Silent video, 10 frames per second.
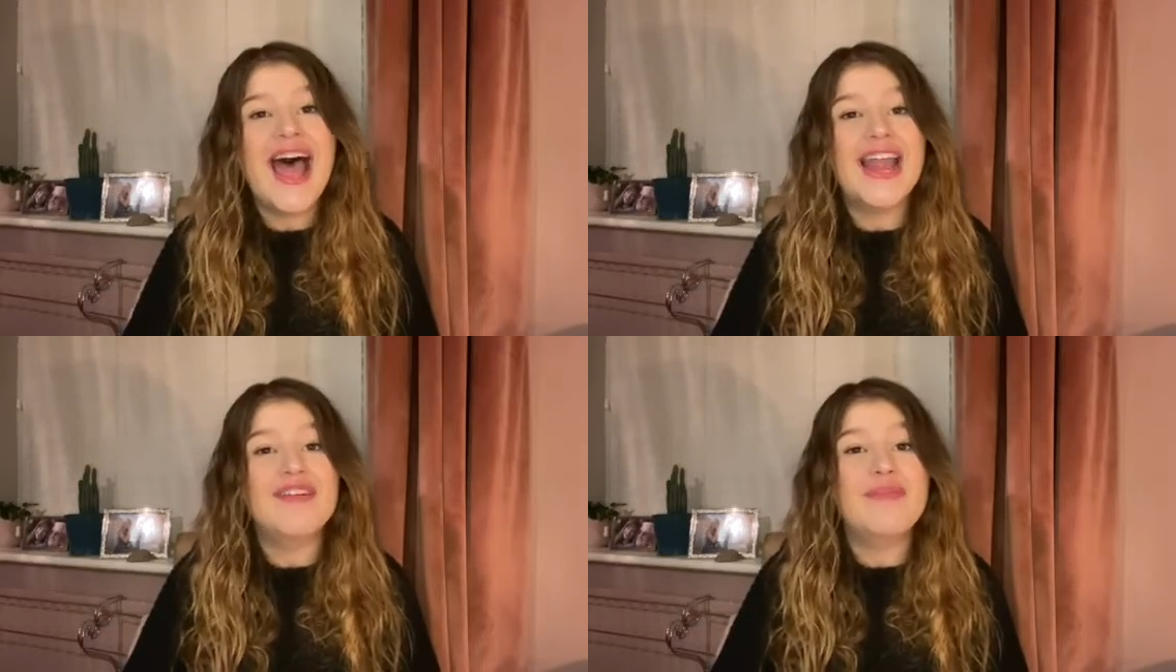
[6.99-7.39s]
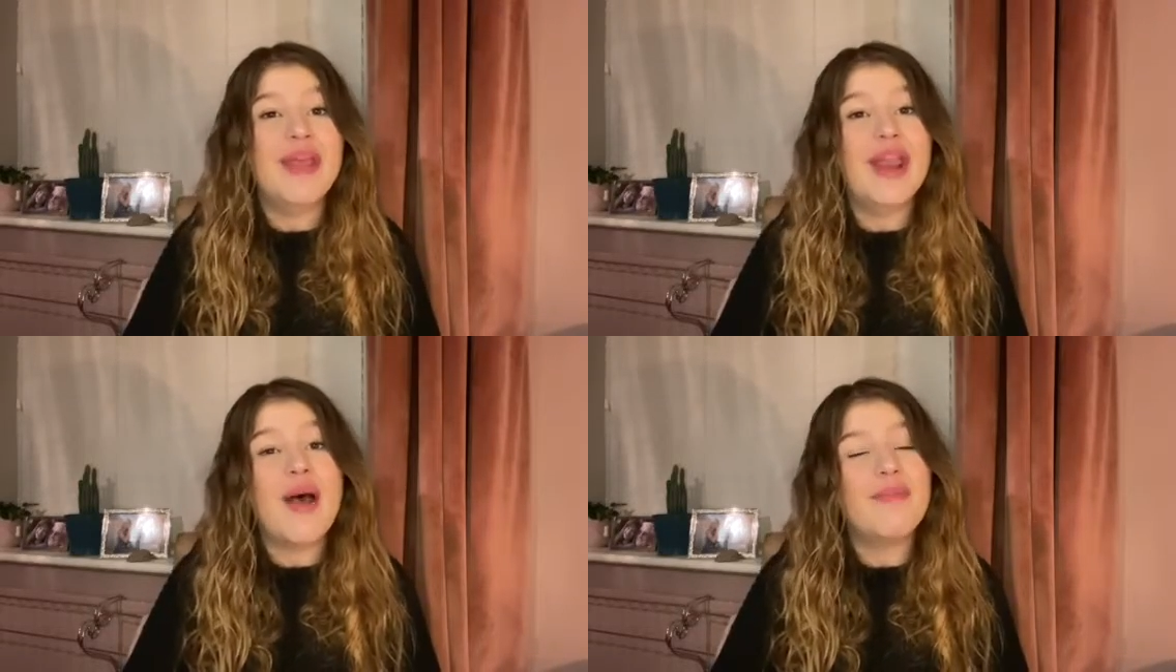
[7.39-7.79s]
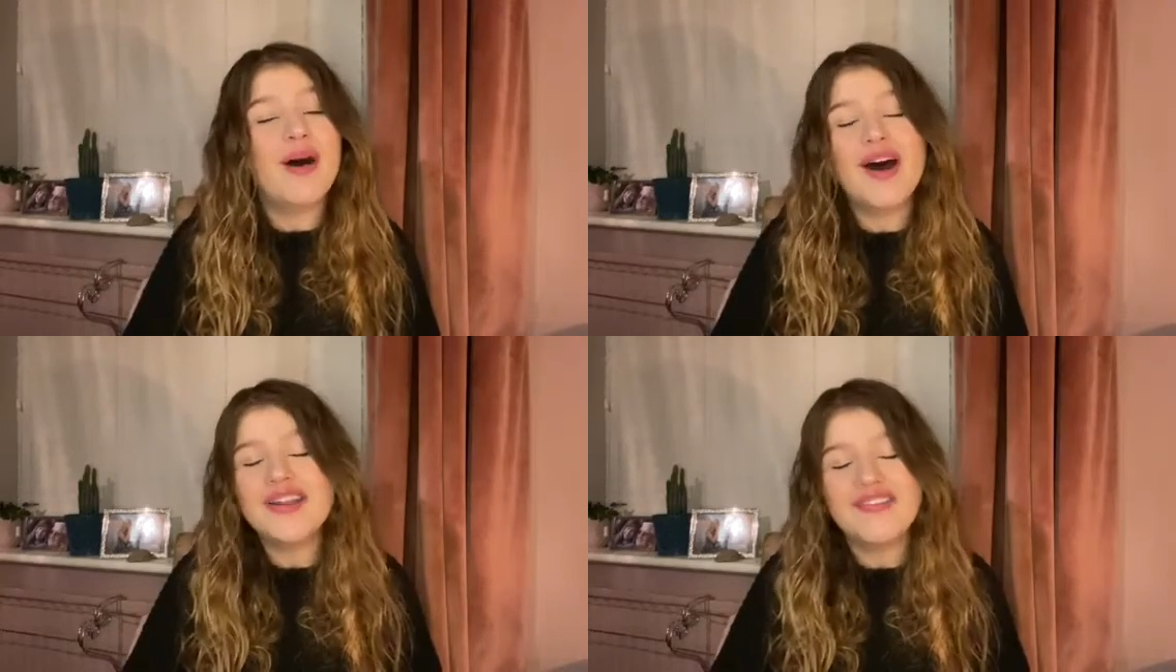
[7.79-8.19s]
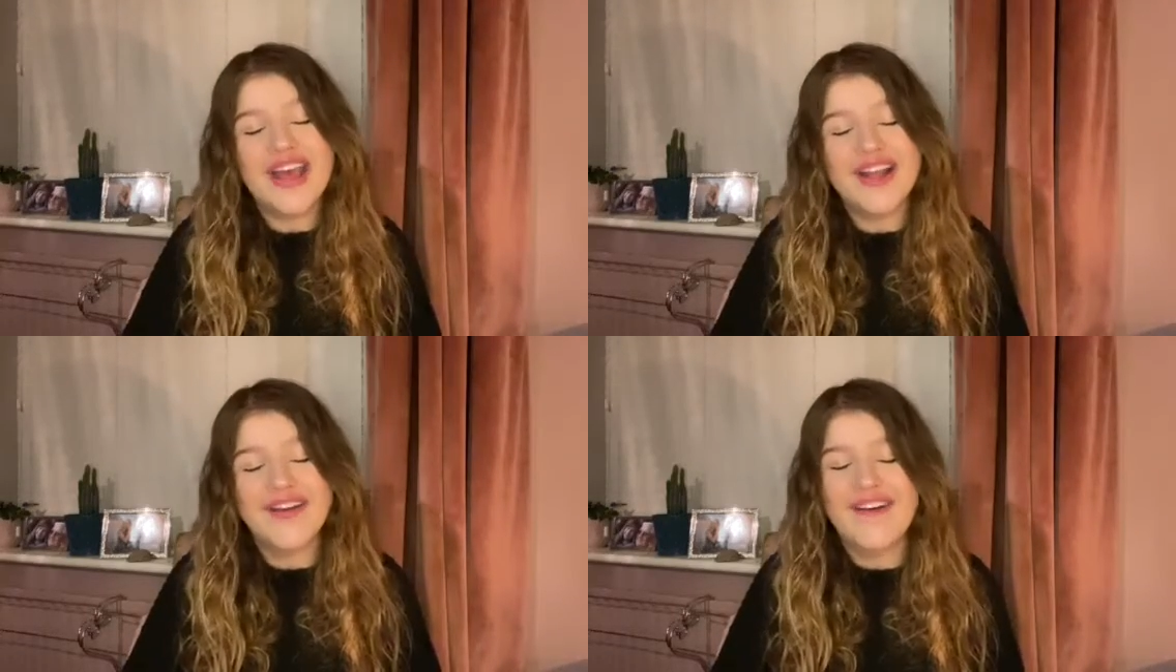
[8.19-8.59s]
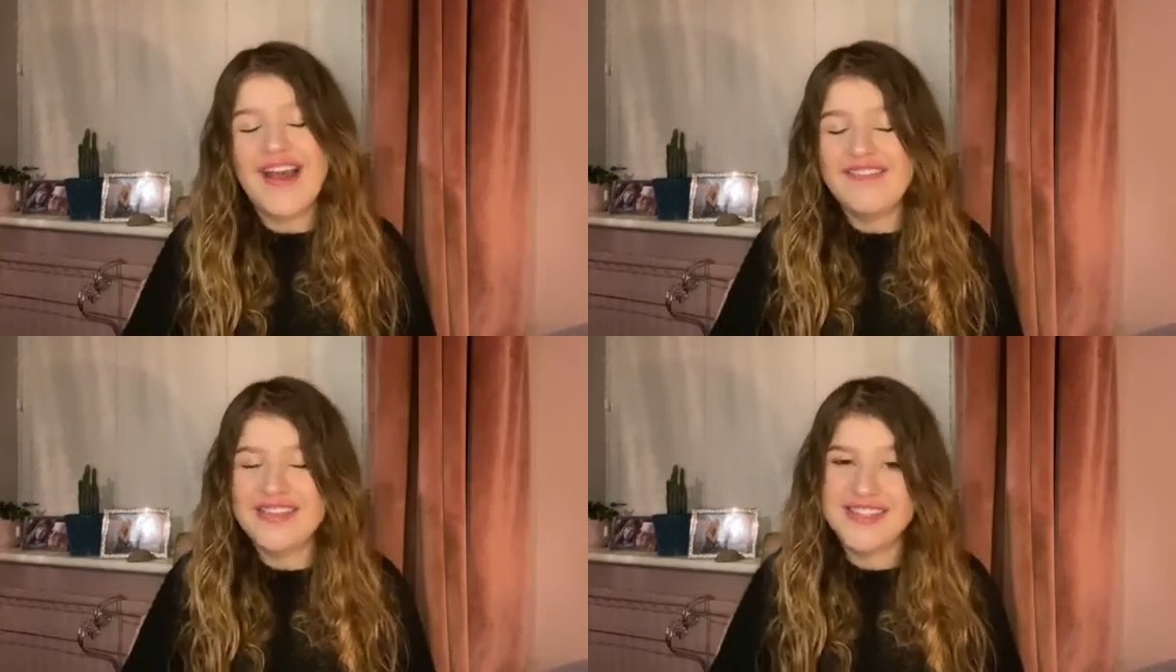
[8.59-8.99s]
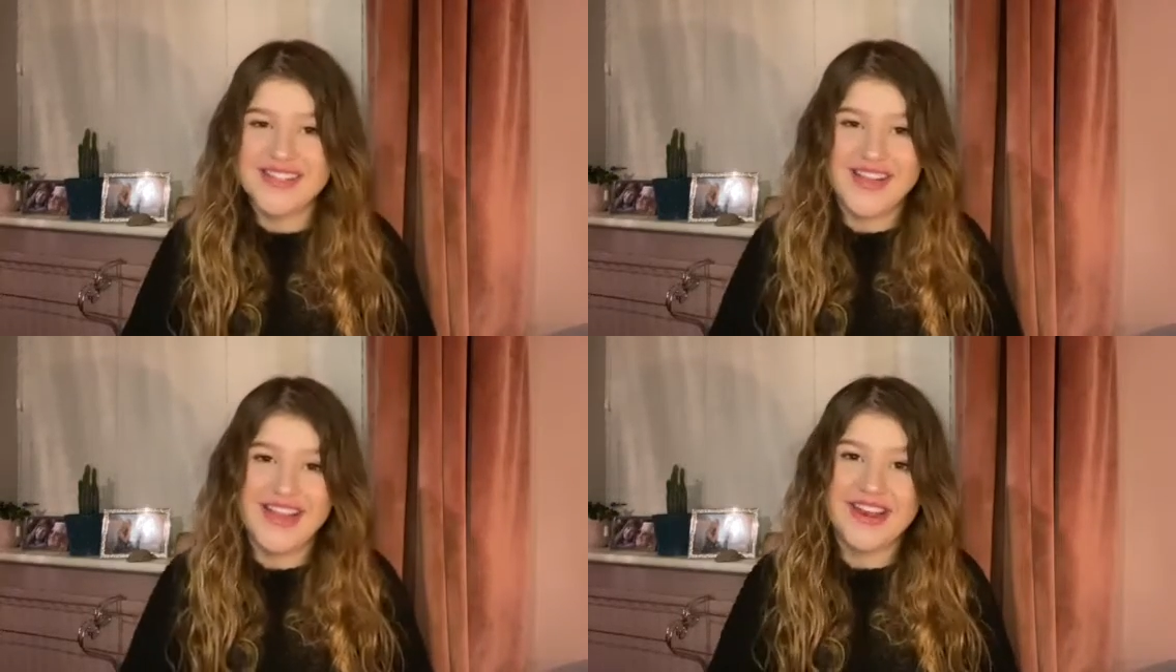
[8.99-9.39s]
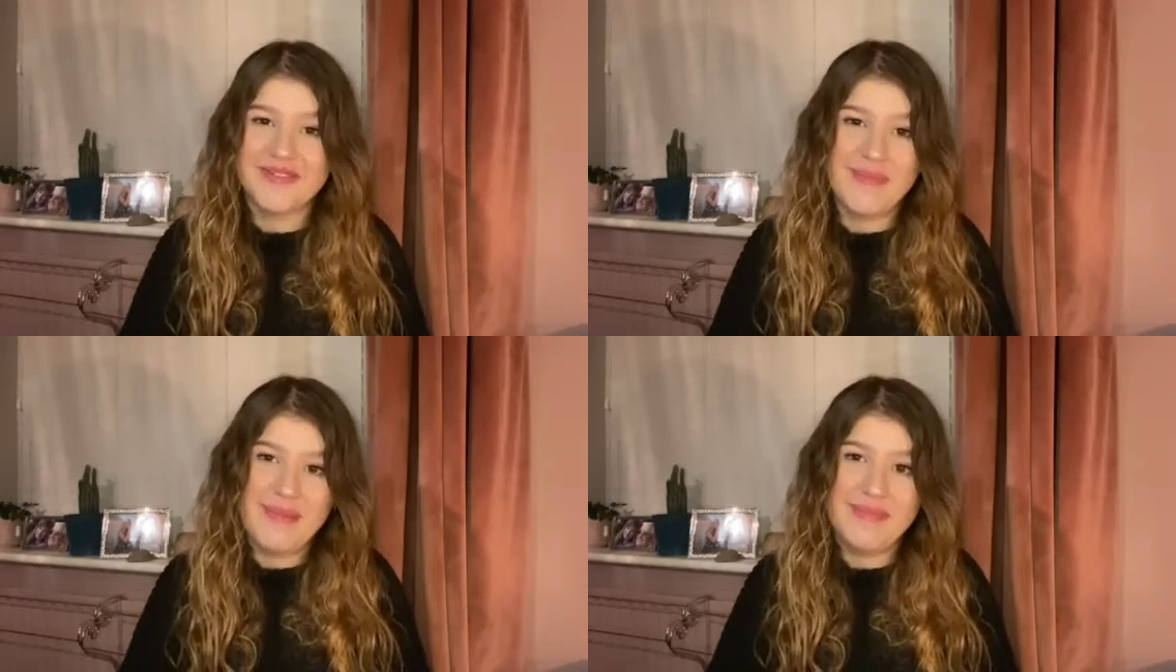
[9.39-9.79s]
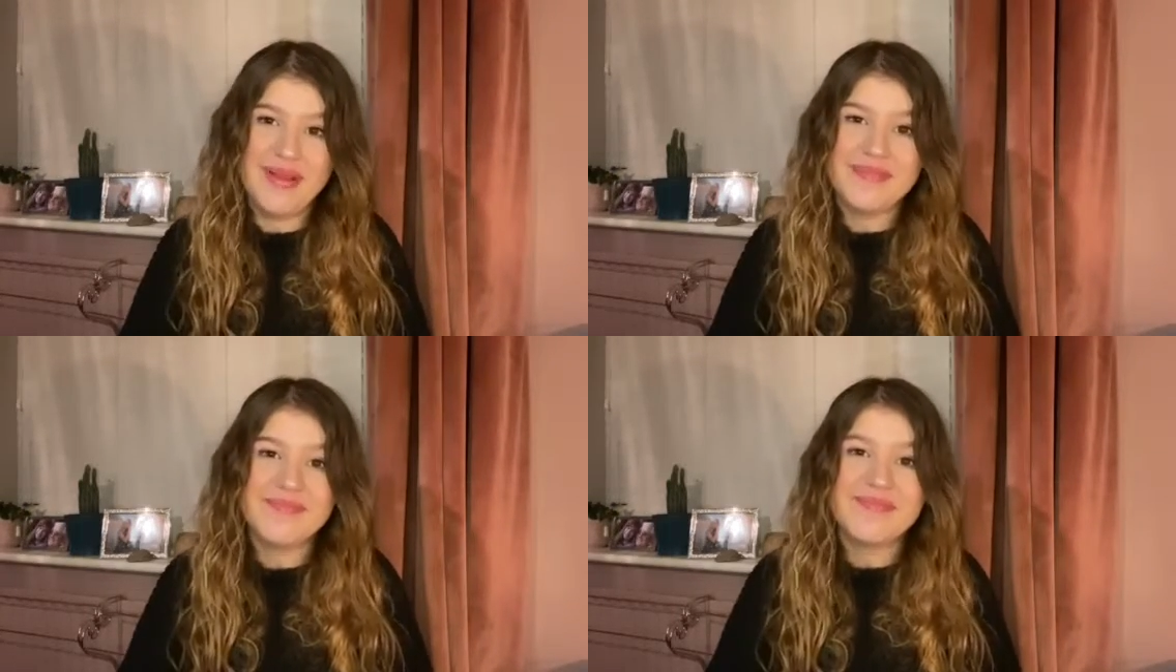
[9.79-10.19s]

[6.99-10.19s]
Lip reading: and have been a part of Echo ever since I can remember.